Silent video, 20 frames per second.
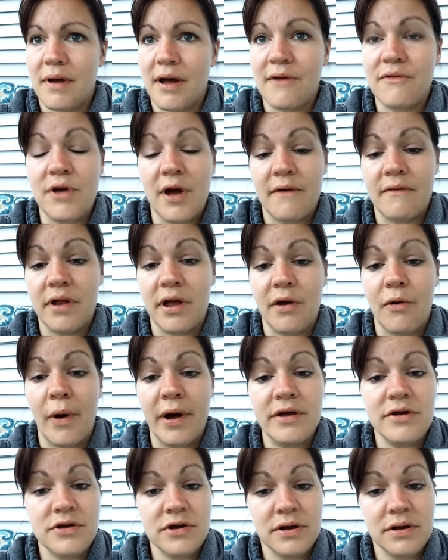If you have any
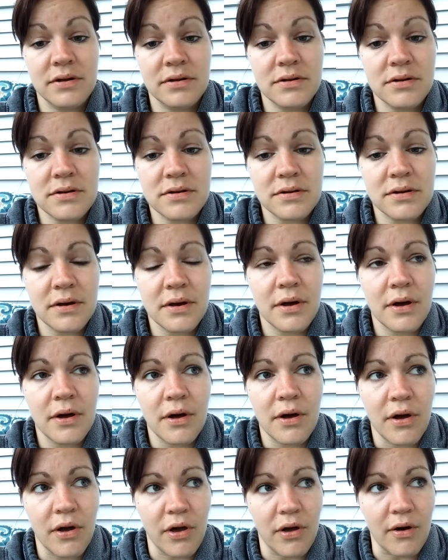questions,
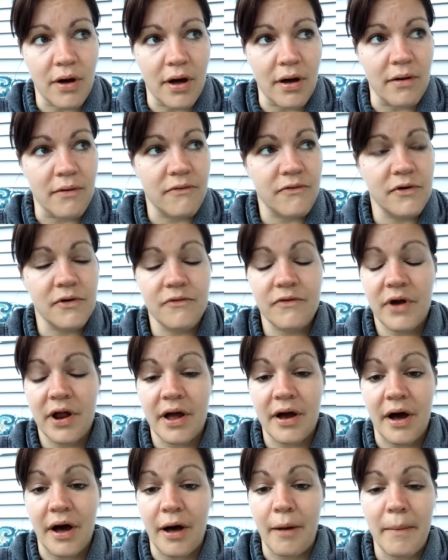feel
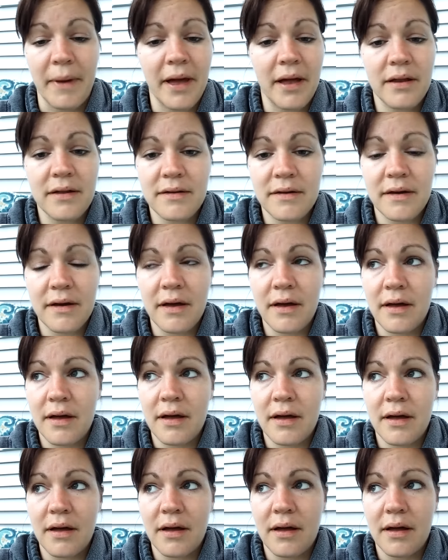free to comment.
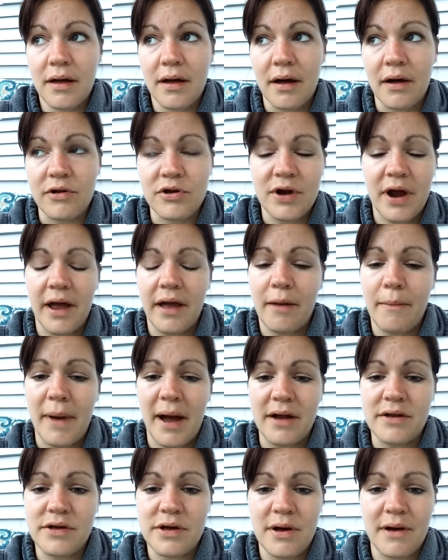I'll try and get
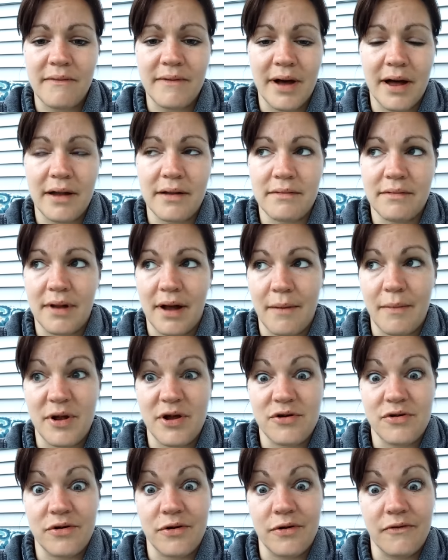back to you. I've got not
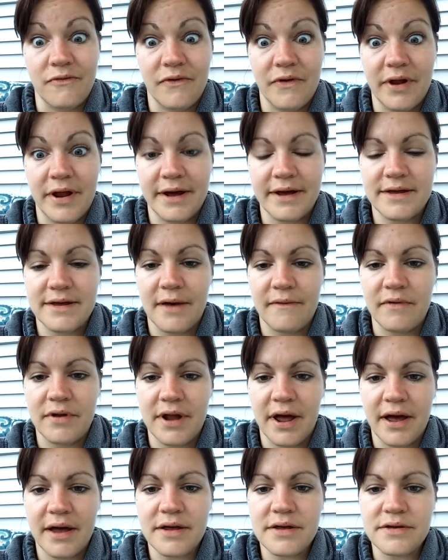much to do for the next
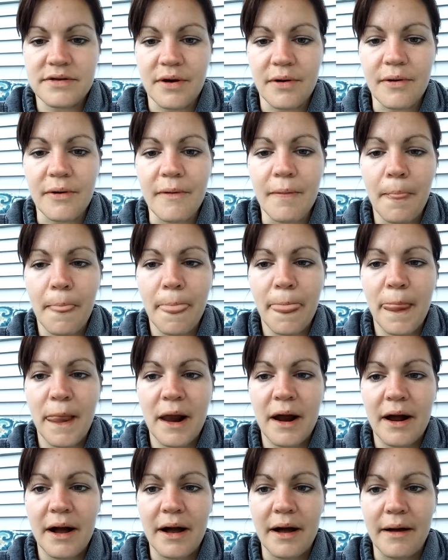7 days, so
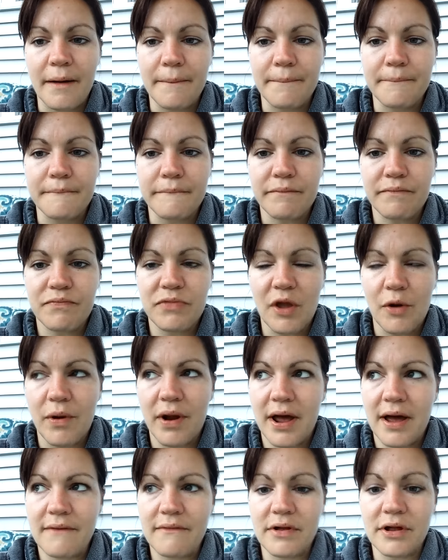
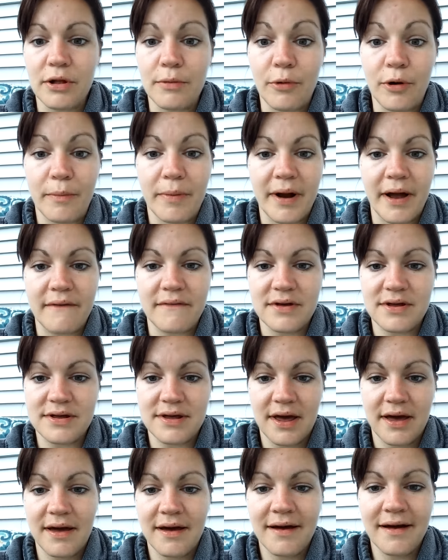when I have a little more
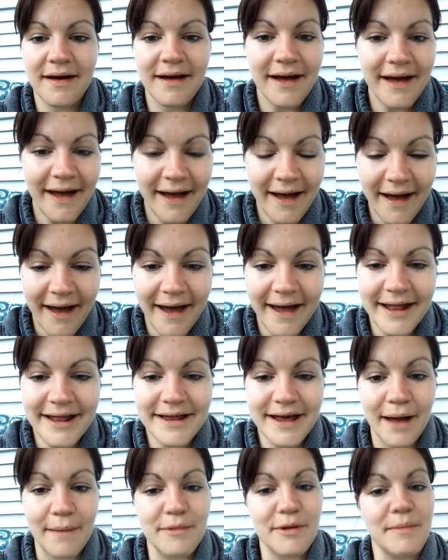privacy
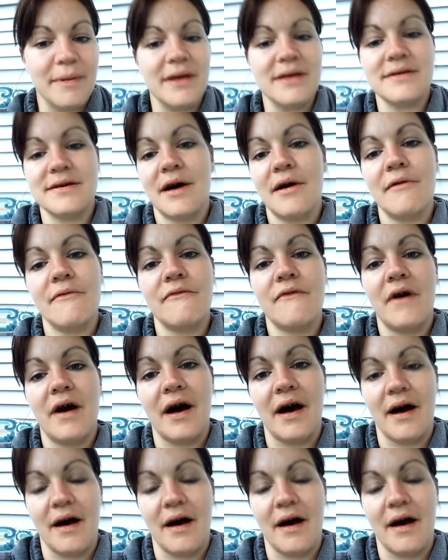and time to myself,